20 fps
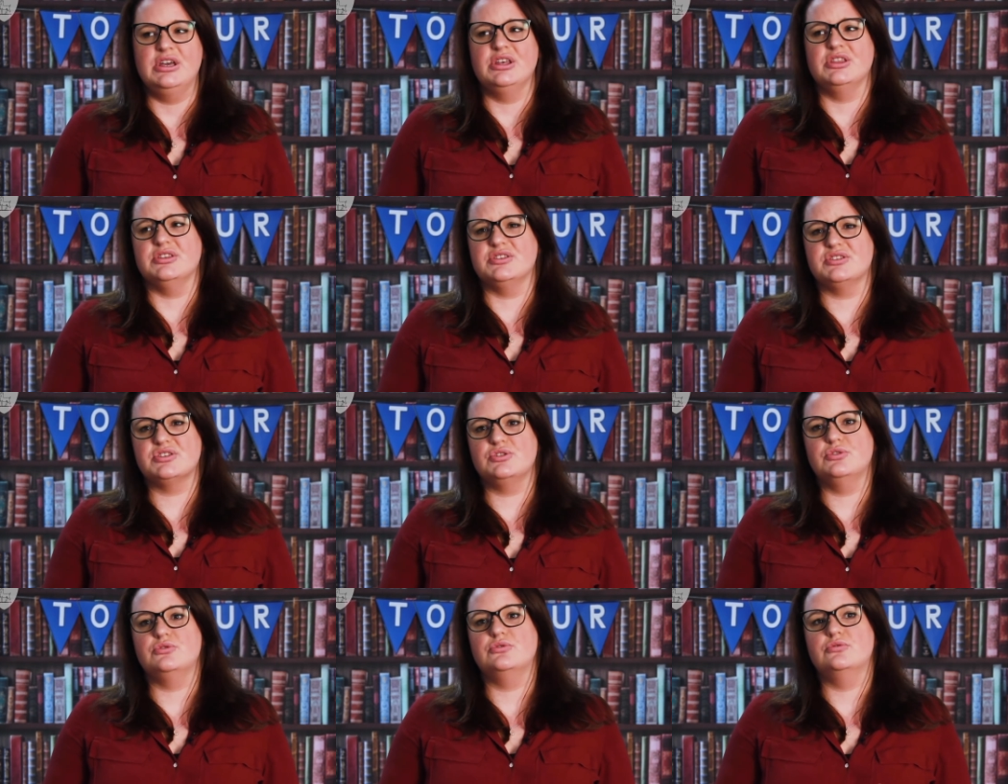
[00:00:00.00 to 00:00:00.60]
The
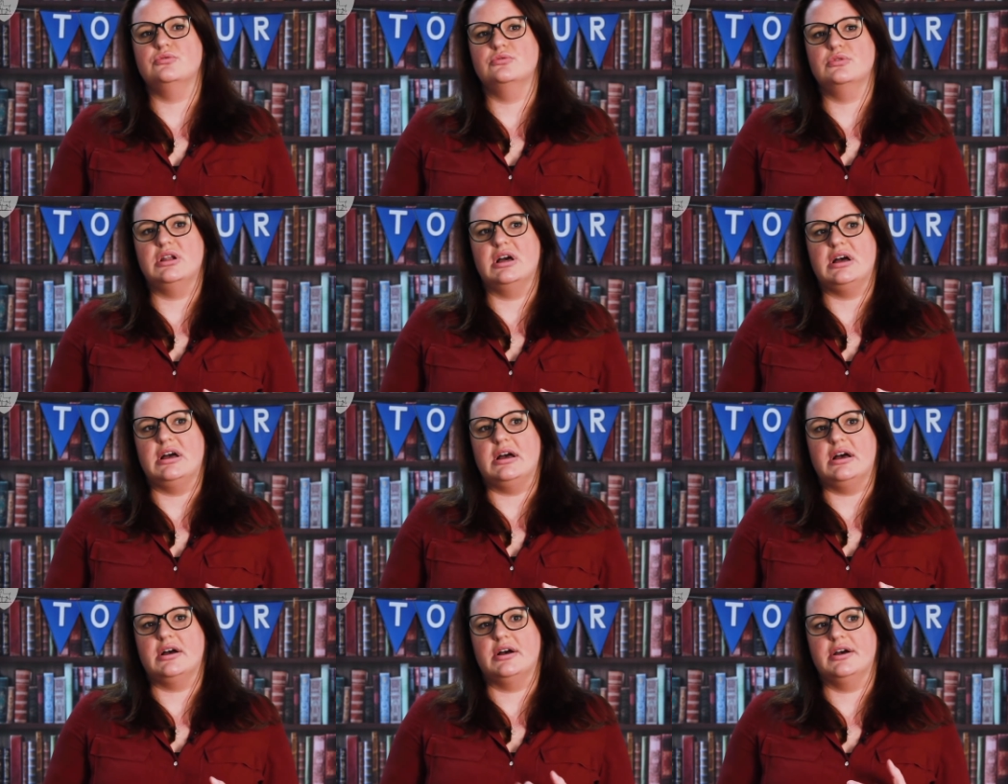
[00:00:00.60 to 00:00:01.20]
school
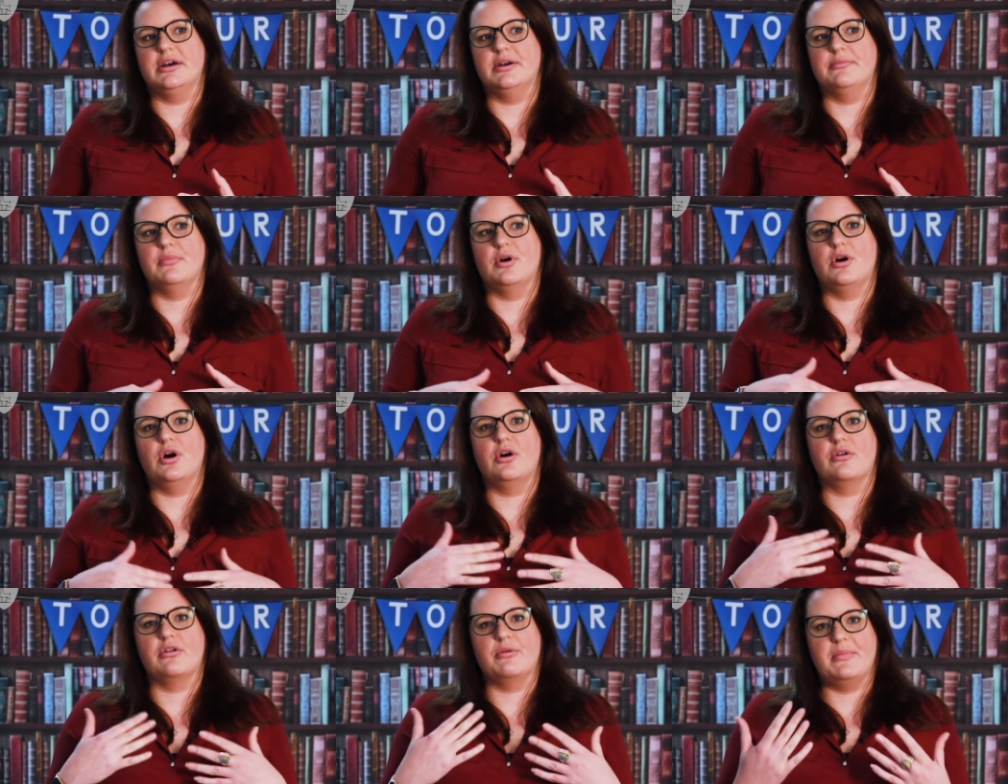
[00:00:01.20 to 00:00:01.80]
um,
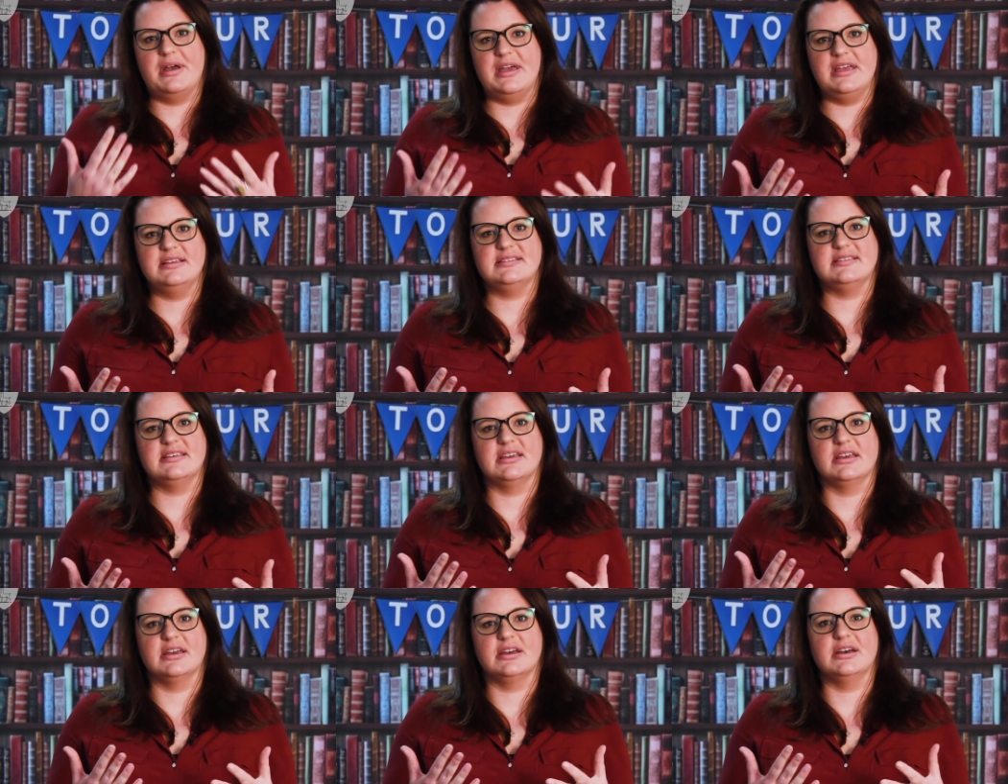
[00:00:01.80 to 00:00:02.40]
are
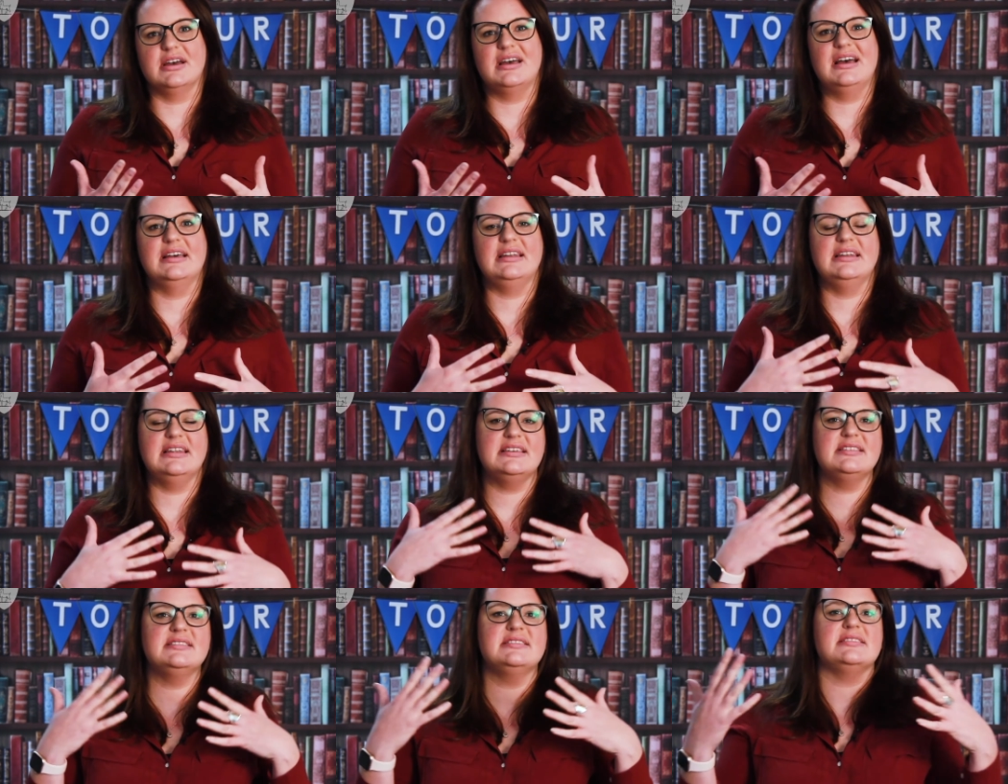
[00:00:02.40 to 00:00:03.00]
amazing at
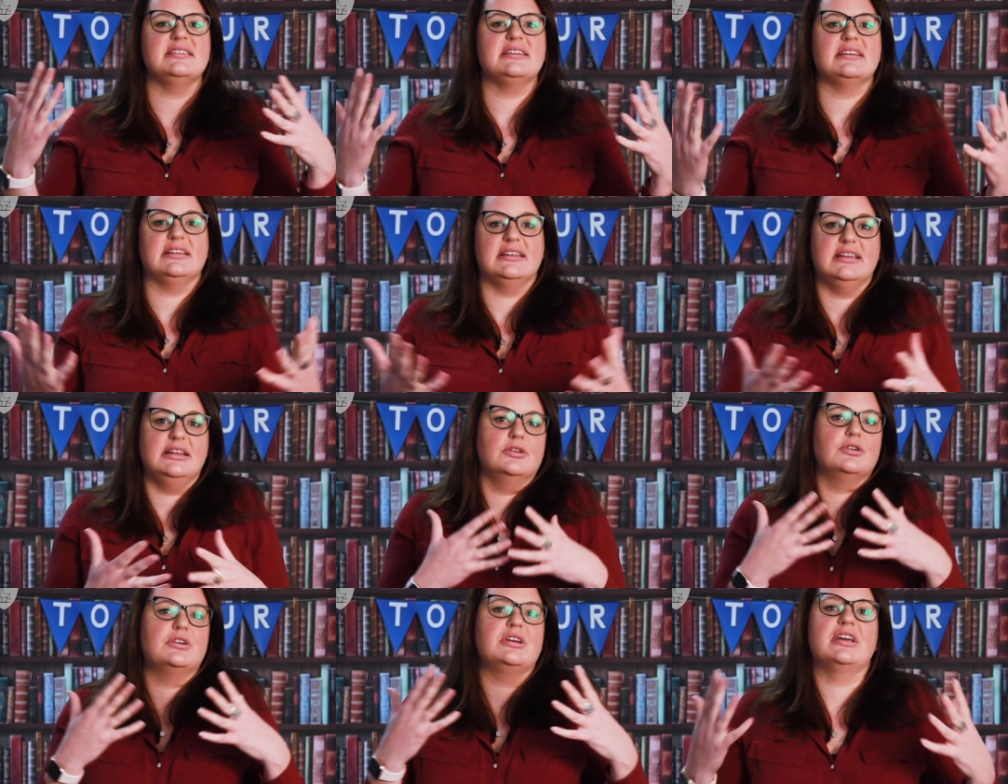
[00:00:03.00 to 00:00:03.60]

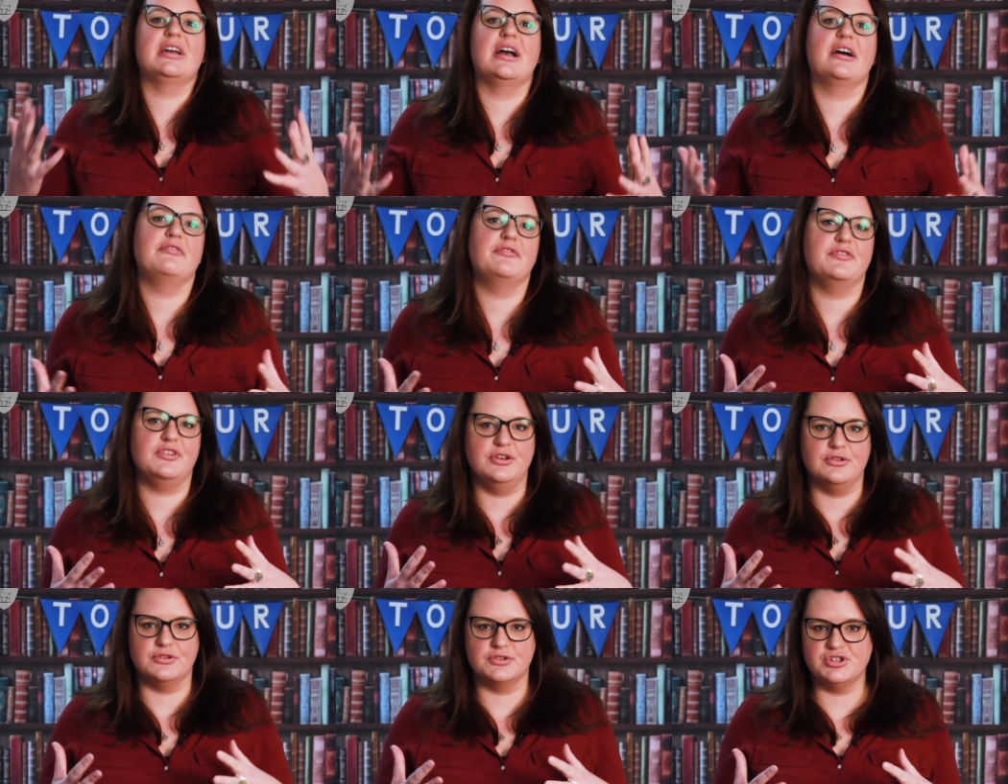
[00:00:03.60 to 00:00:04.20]
holistically looking
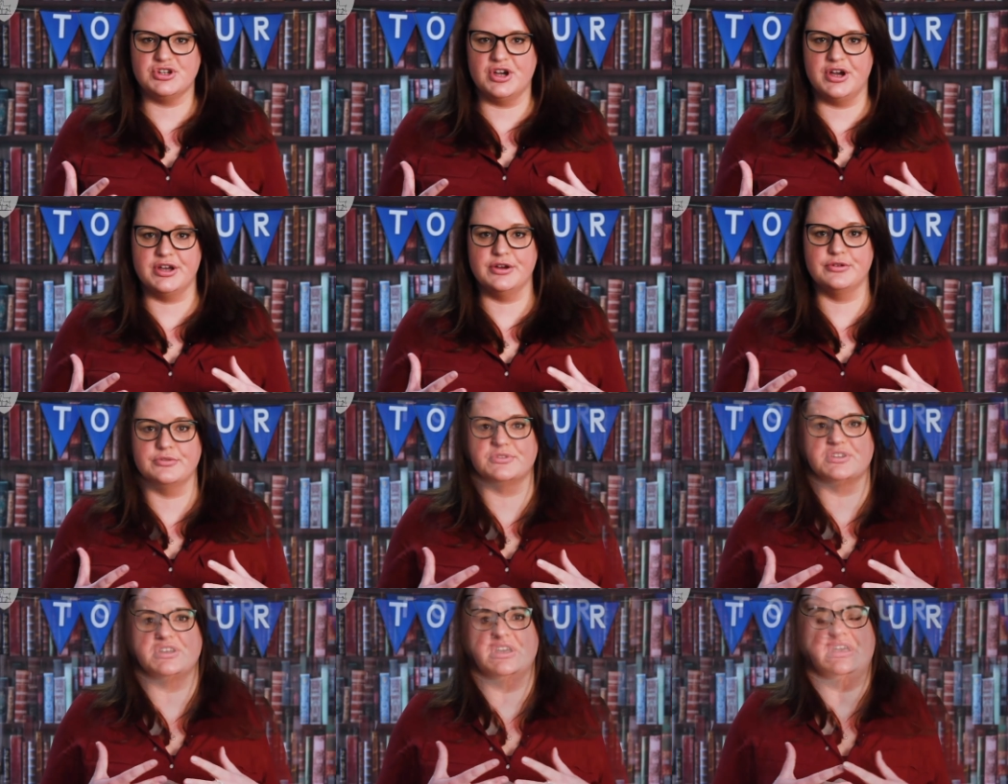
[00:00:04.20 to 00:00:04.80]
after your
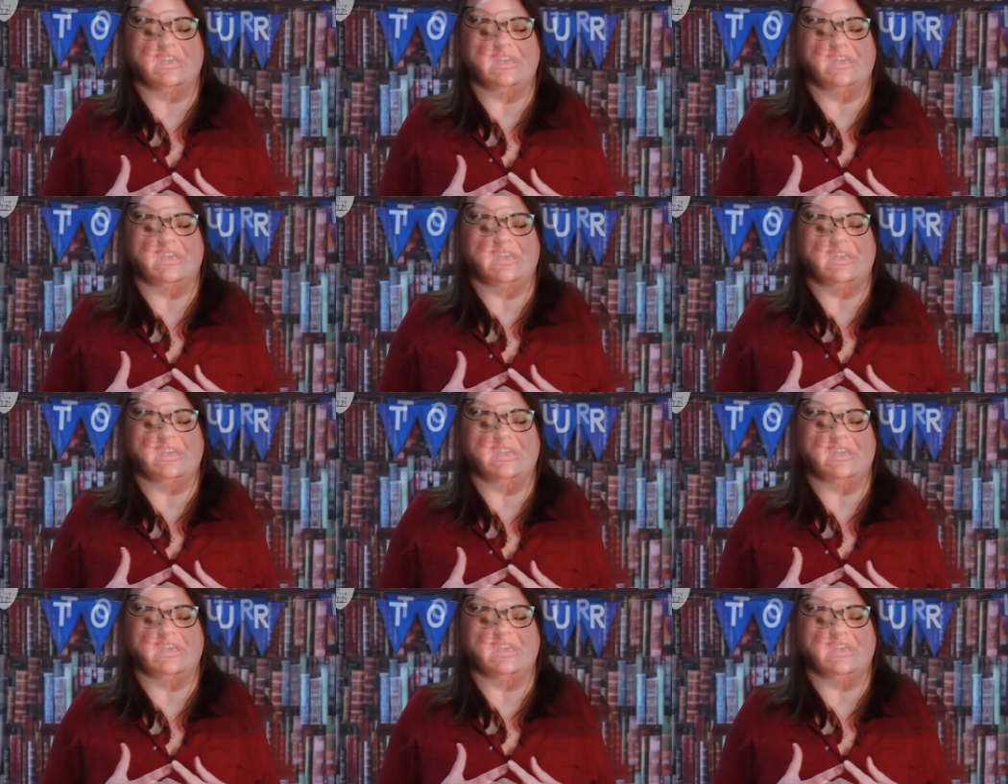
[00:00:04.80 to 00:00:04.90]
child.